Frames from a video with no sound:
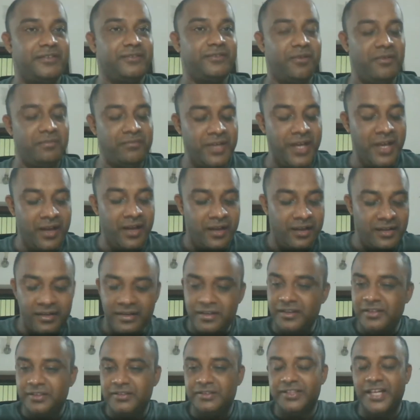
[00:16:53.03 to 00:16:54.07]
So
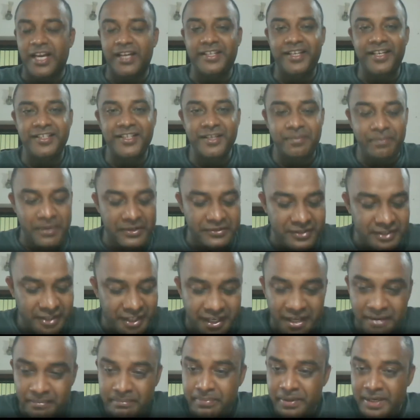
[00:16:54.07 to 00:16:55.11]
Chatterjee presented
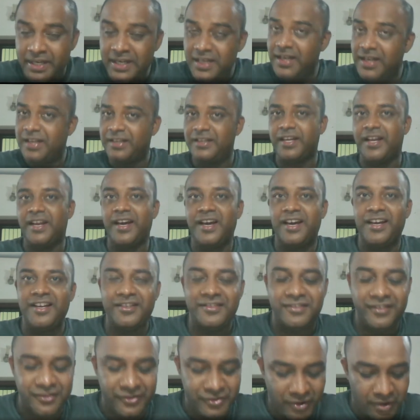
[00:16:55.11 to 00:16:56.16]
a brilliant
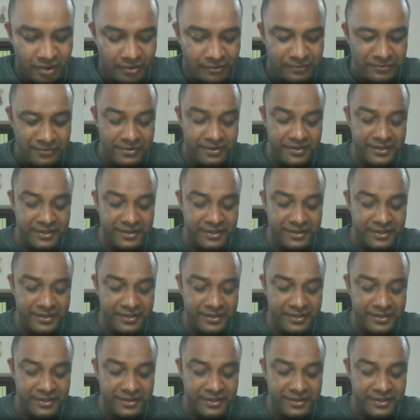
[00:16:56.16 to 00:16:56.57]
analysis of